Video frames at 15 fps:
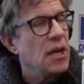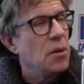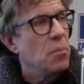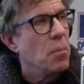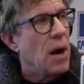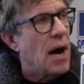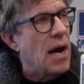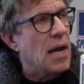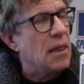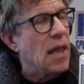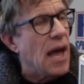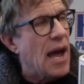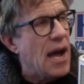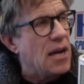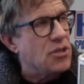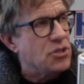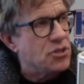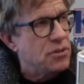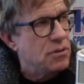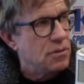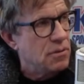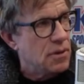It's in fine. my last
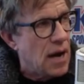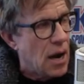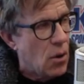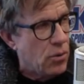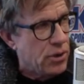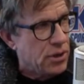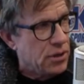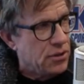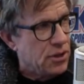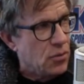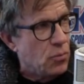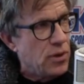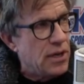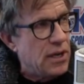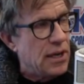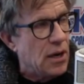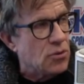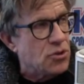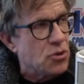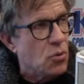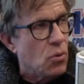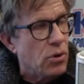outing. Didn't we get
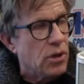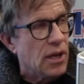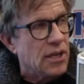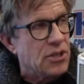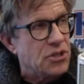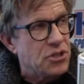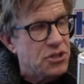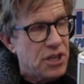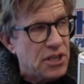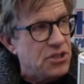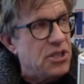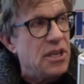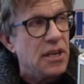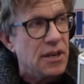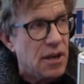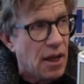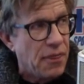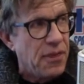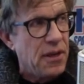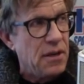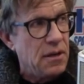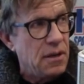outscored like 60 to
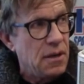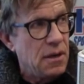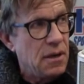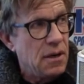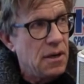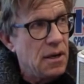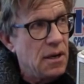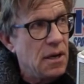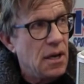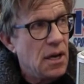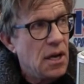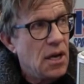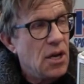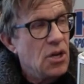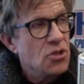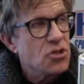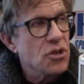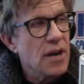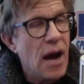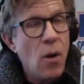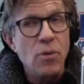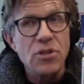nothing? You yeah. in charge? So
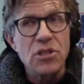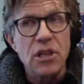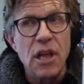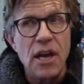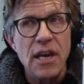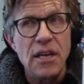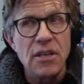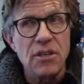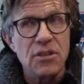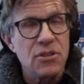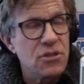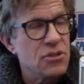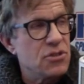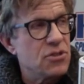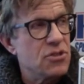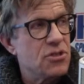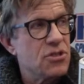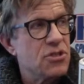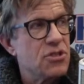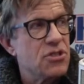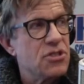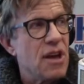now it's like
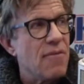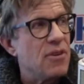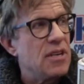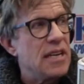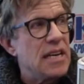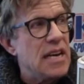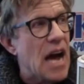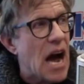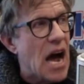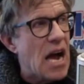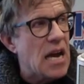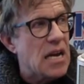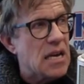79. Oh, no, it was you, you